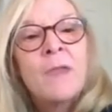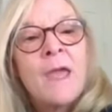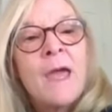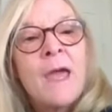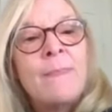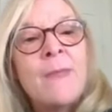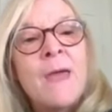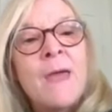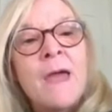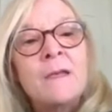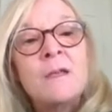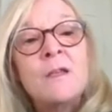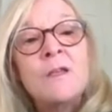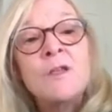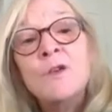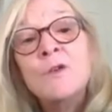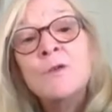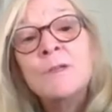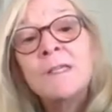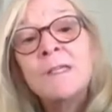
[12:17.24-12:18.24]
And then
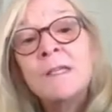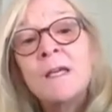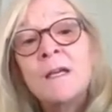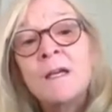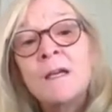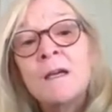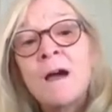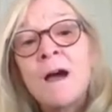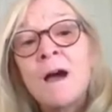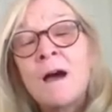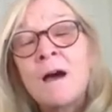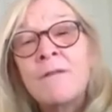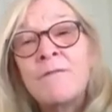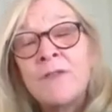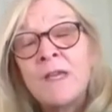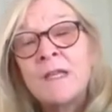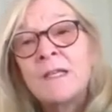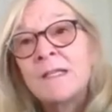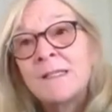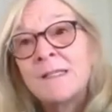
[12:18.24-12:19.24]
using a
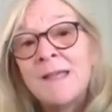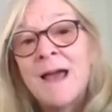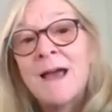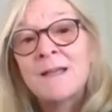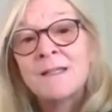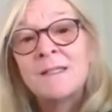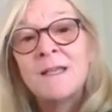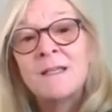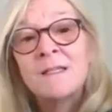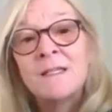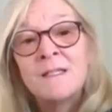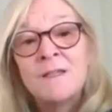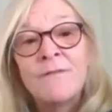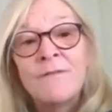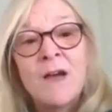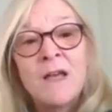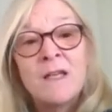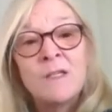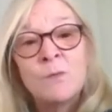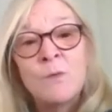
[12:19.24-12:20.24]
venous access
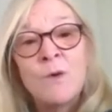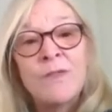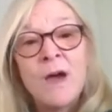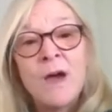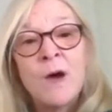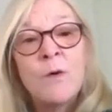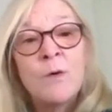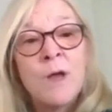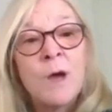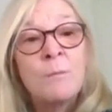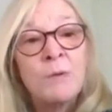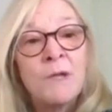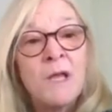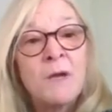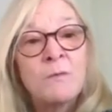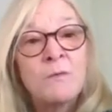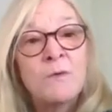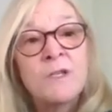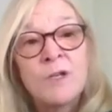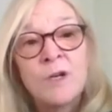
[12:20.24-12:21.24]
device without a
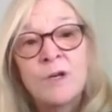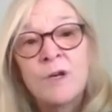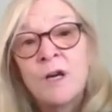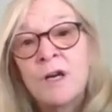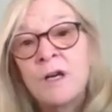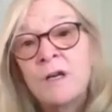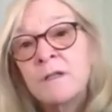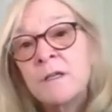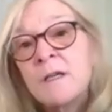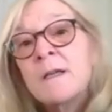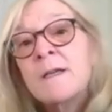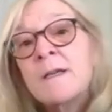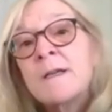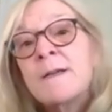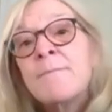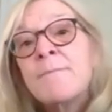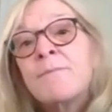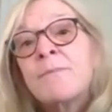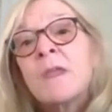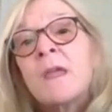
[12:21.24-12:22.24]
blood return.
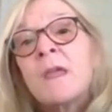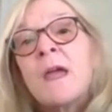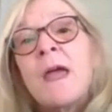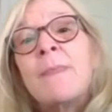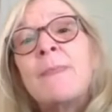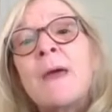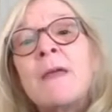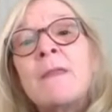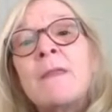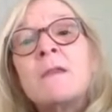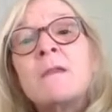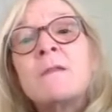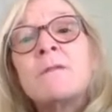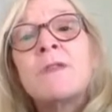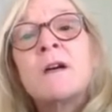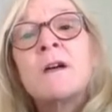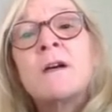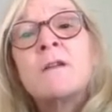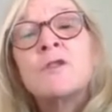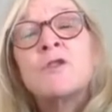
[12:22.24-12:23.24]
And then
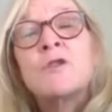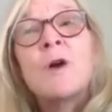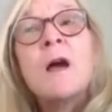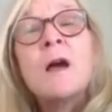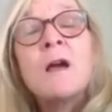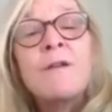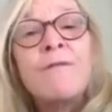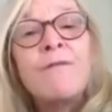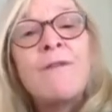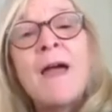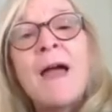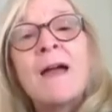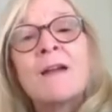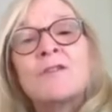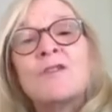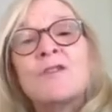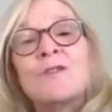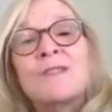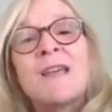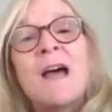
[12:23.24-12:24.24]
the drug
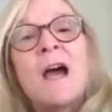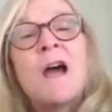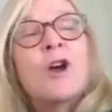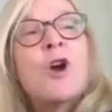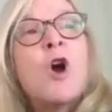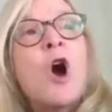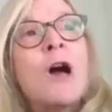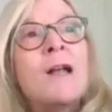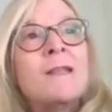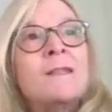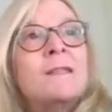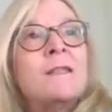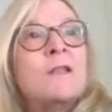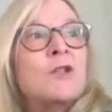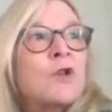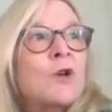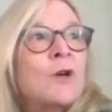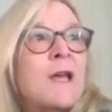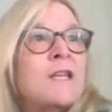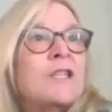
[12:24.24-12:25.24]
factors are
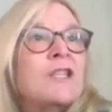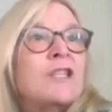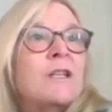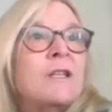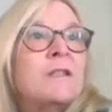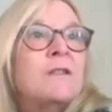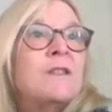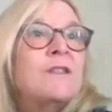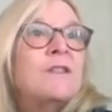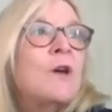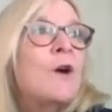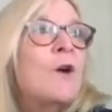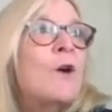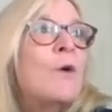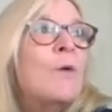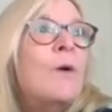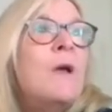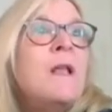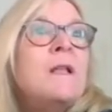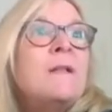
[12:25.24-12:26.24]
concentration.
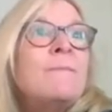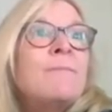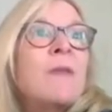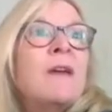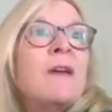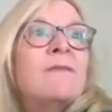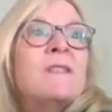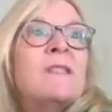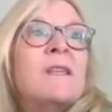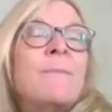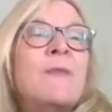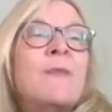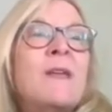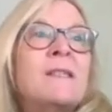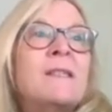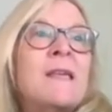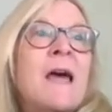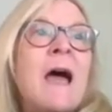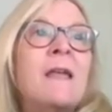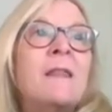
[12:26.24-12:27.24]
So if
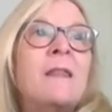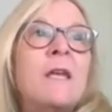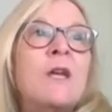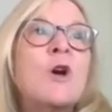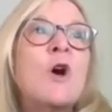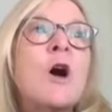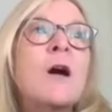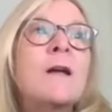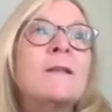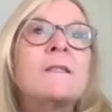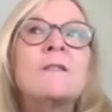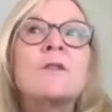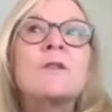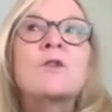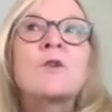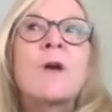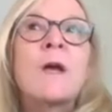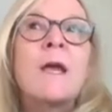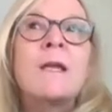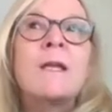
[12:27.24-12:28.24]
something's highly
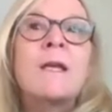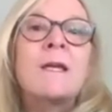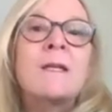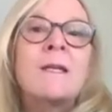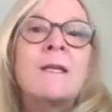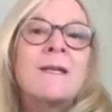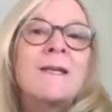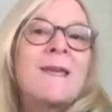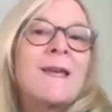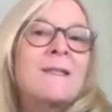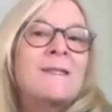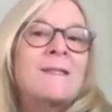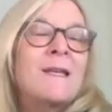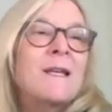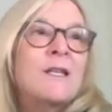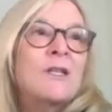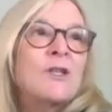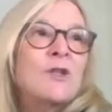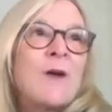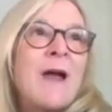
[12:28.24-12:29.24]
concentrated and gets
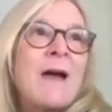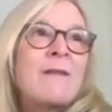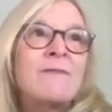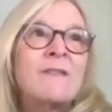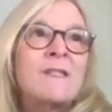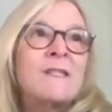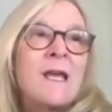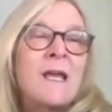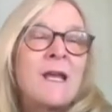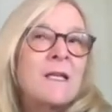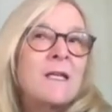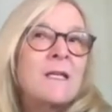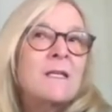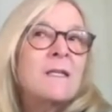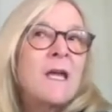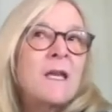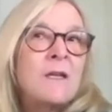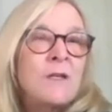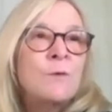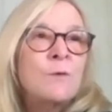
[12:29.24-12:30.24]
extravasated,
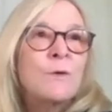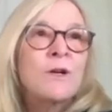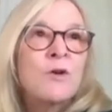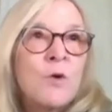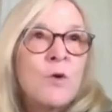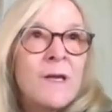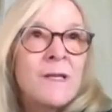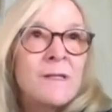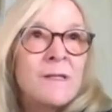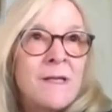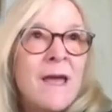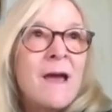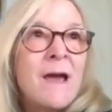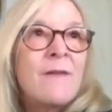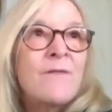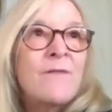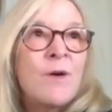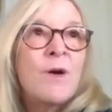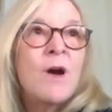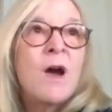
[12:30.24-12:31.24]
then you are going to
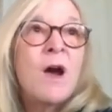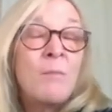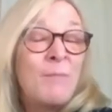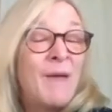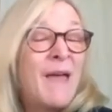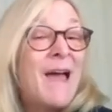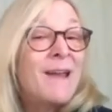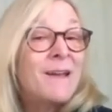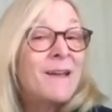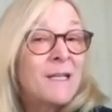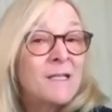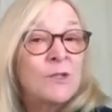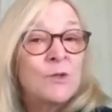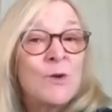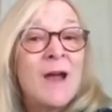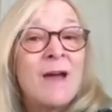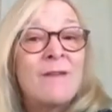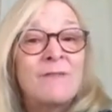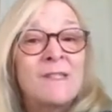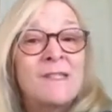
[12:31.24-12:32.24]
have a, a bad
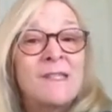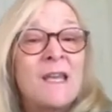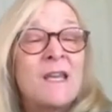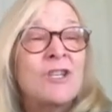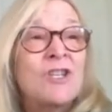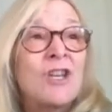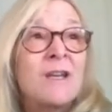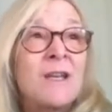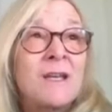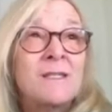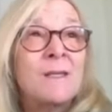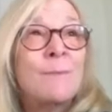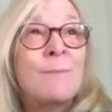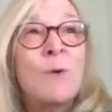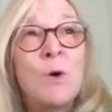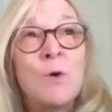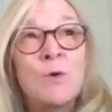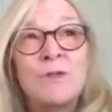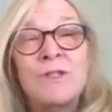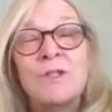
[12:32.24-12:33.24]
extravasation as
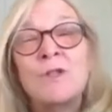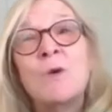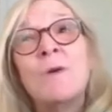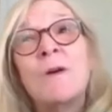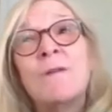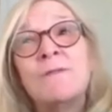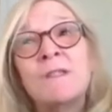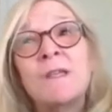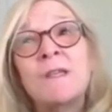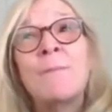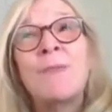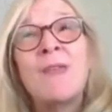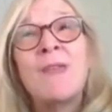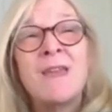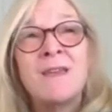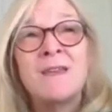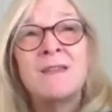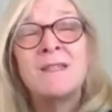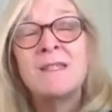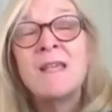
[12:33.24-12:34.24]
opposed to if something
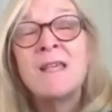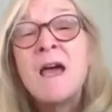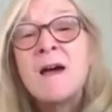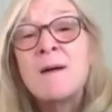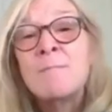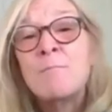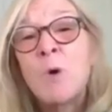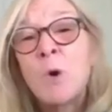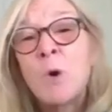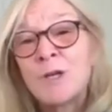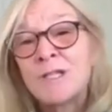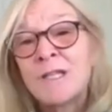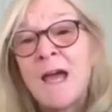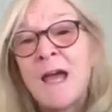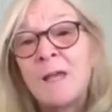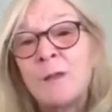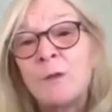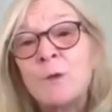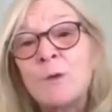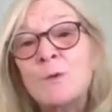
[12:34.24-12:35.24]
is more
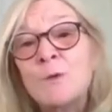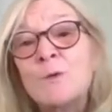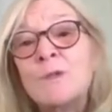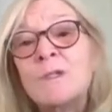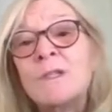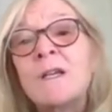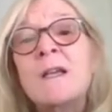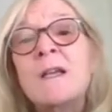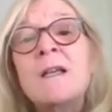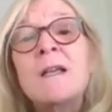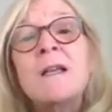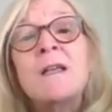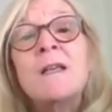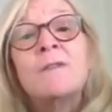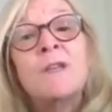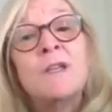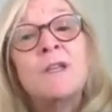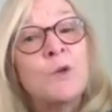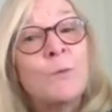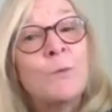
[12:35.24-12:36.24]
dilute.
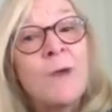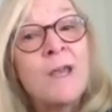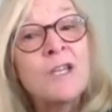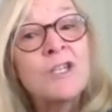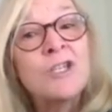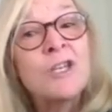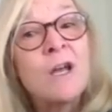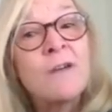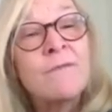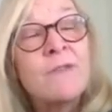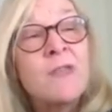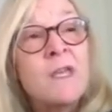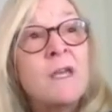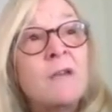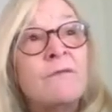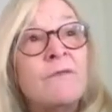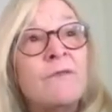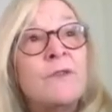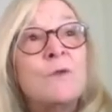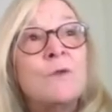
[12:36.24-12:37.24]
The duration of the
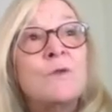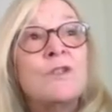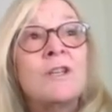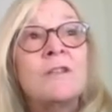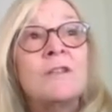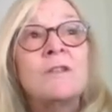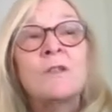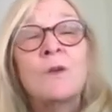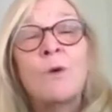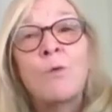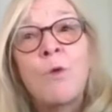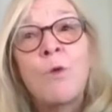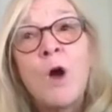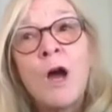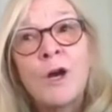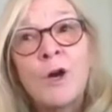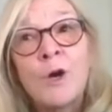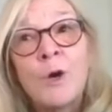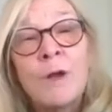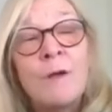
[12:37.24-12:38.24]
infusion, so
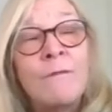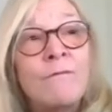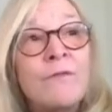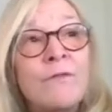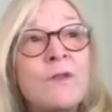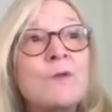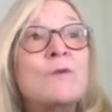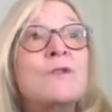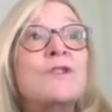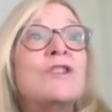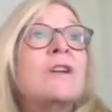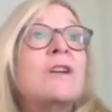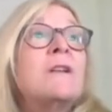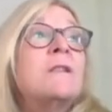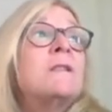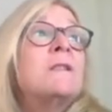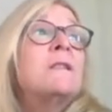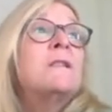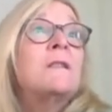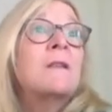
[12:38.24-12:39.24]
longer
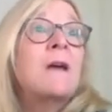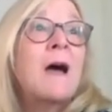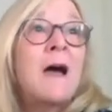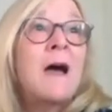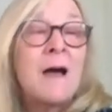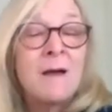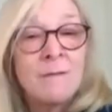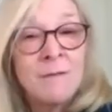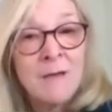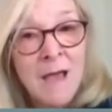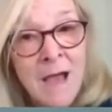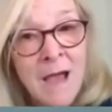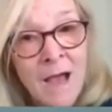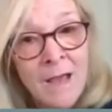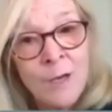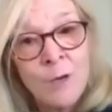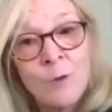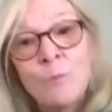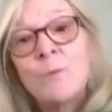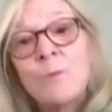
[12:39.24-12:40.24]
infusions, uh,
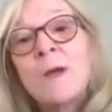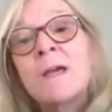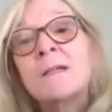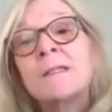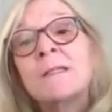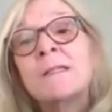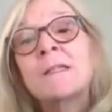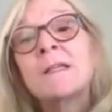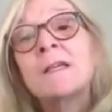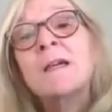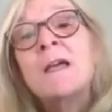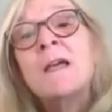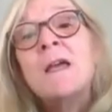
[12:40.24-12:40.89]
higher risk.